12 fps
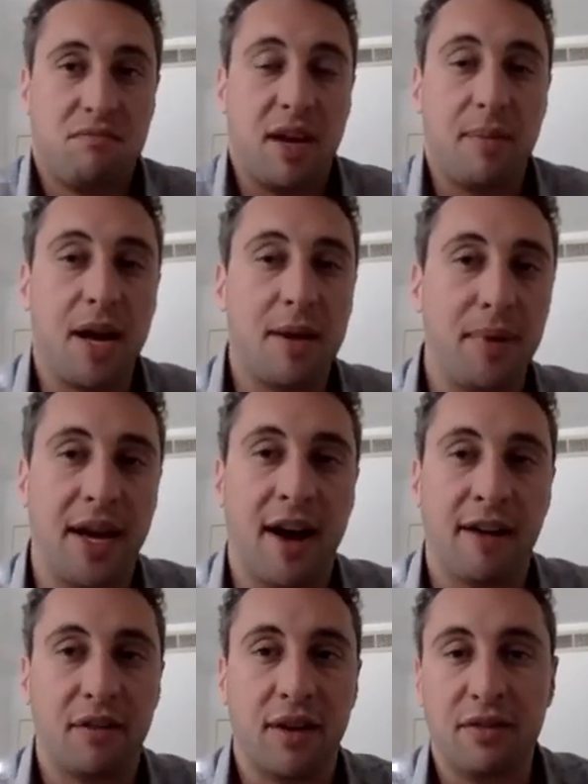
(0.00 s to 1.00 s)
It might be
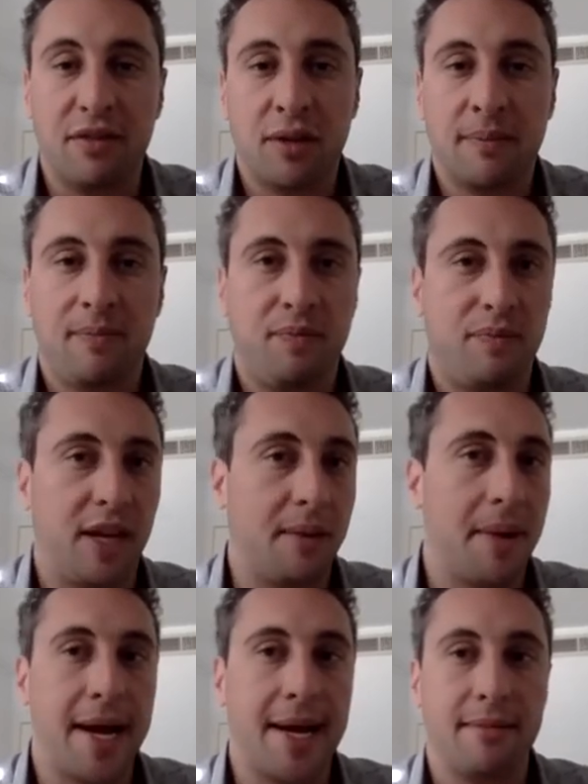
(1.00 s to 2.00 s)
gone forever. It
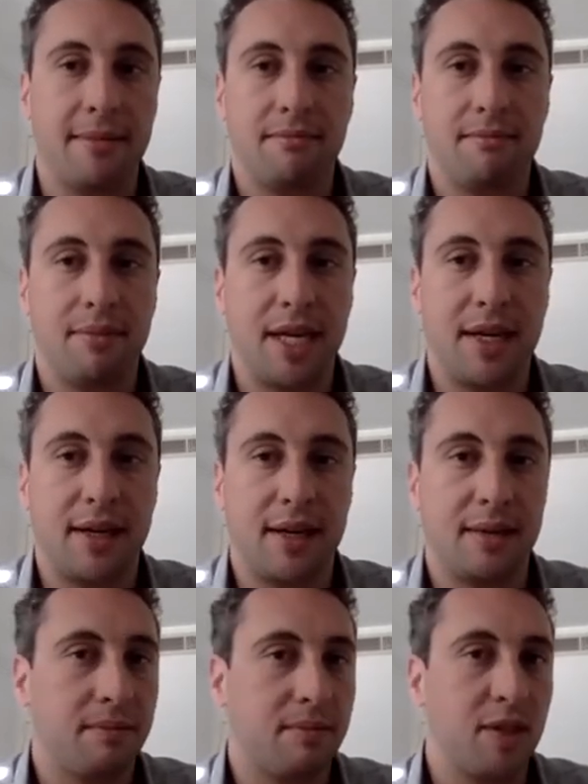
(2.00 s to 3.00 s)
might
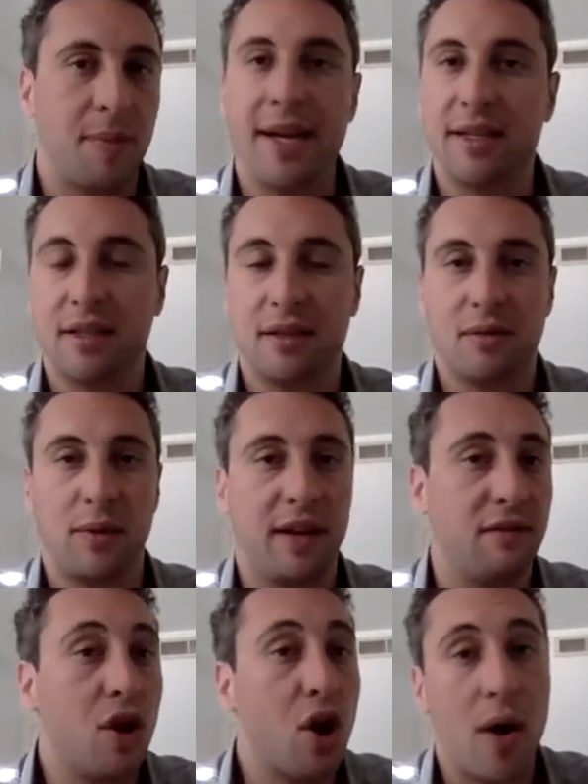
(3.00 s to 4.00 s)
be spent. We
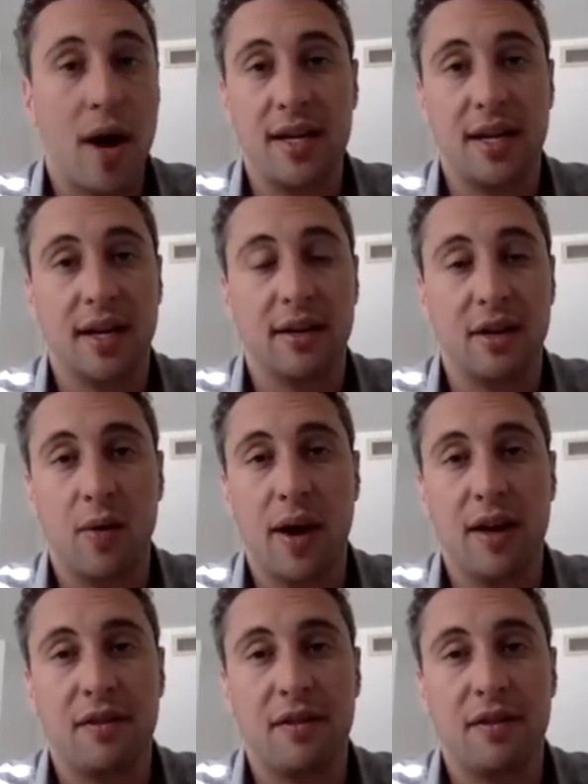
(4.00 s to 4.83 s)
have no idea, no way of